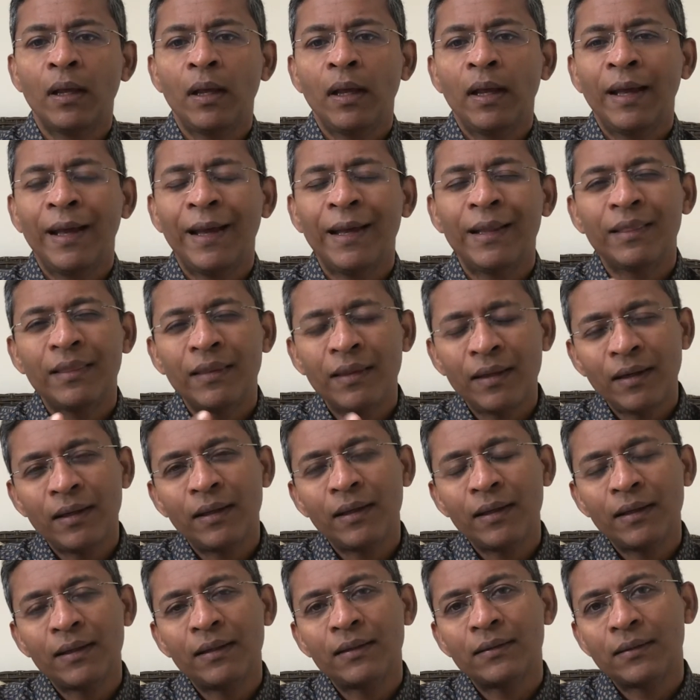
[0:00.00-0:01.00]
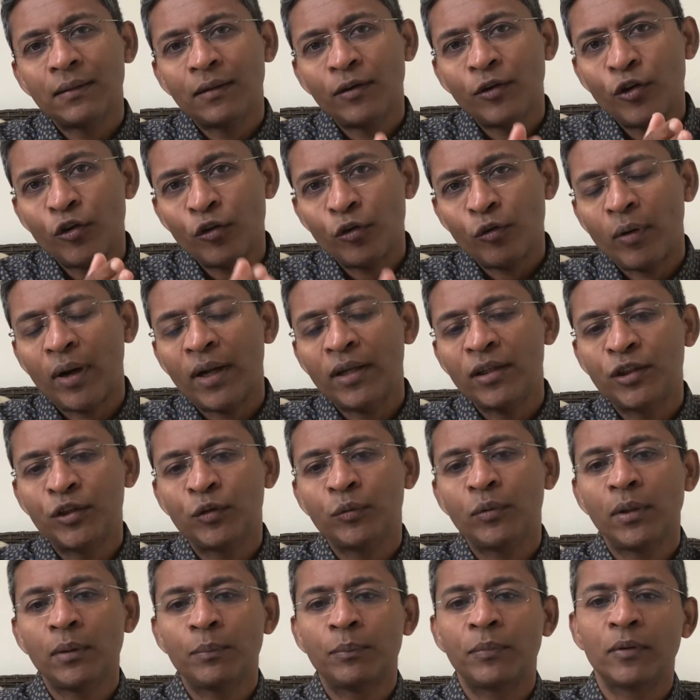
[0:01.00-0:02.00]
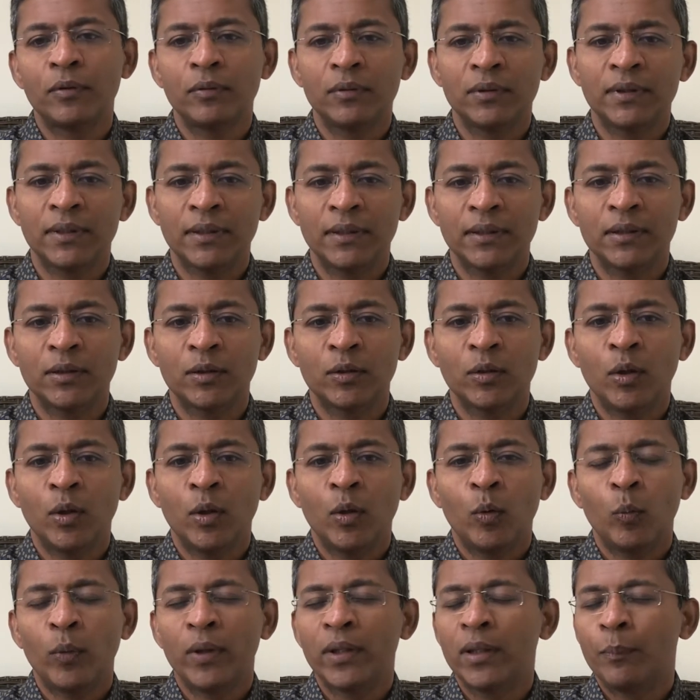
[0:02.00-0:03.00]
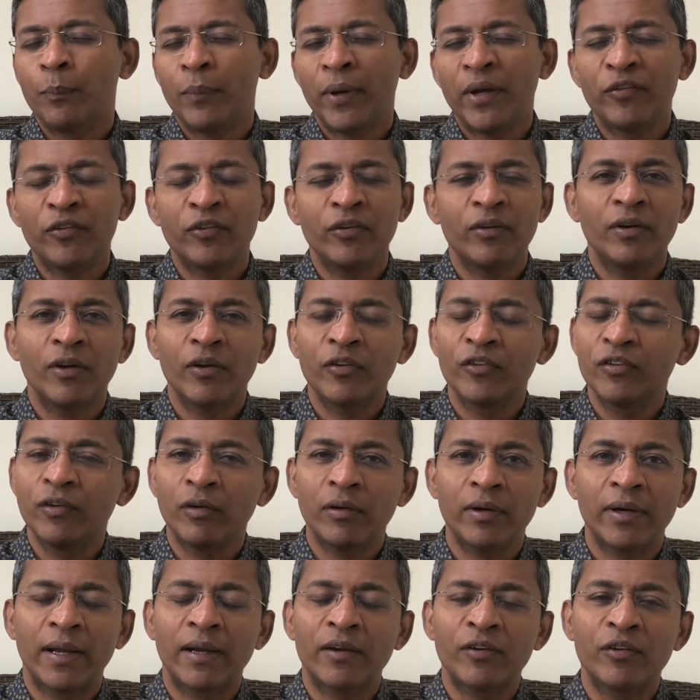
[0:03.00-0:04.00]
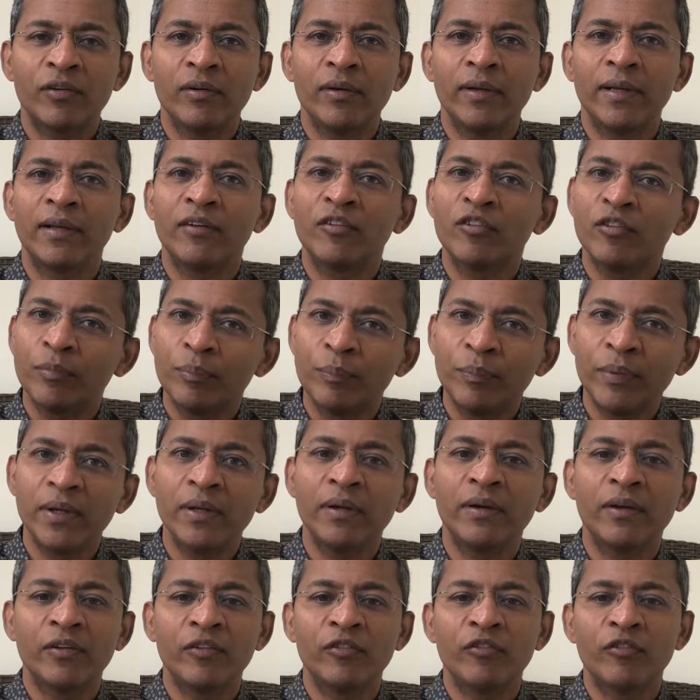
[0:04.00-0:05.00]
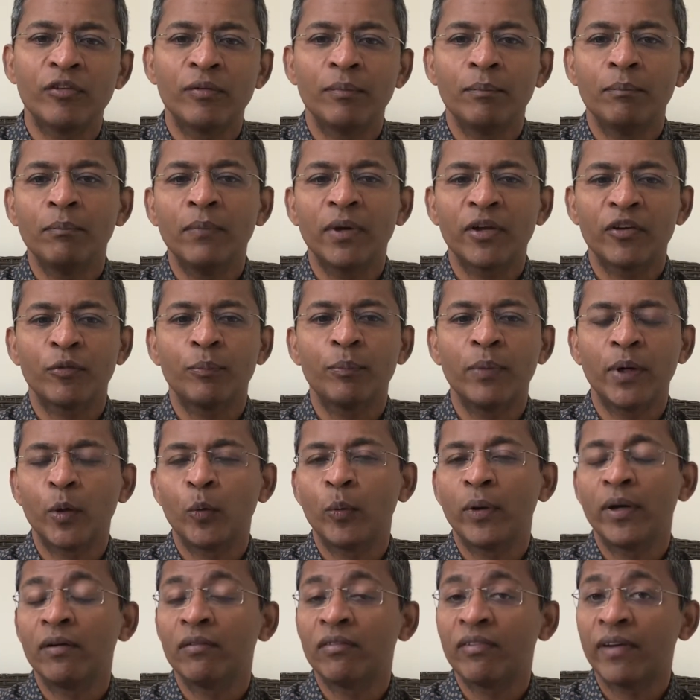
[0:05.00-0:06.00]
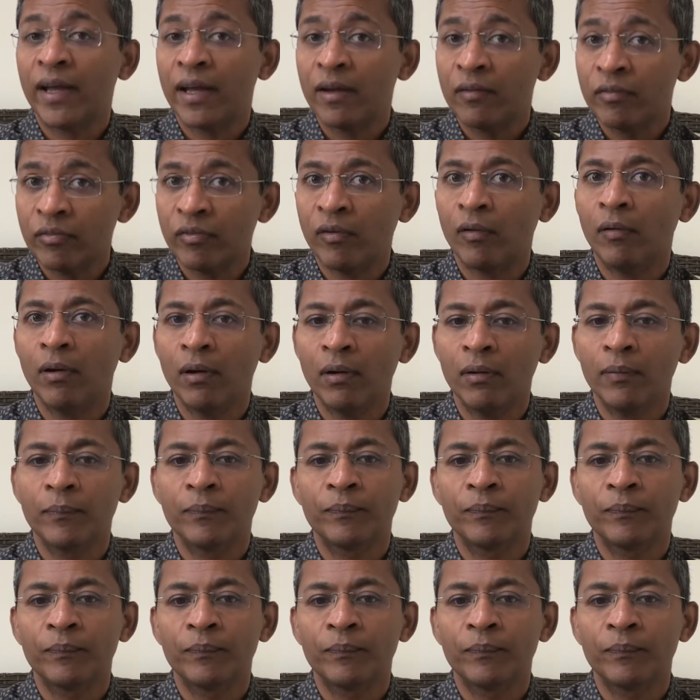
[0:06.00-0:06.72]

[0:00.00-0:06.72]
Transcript: Hair thinning is a gradual process where the patient does not actually experience much by way of hair fall.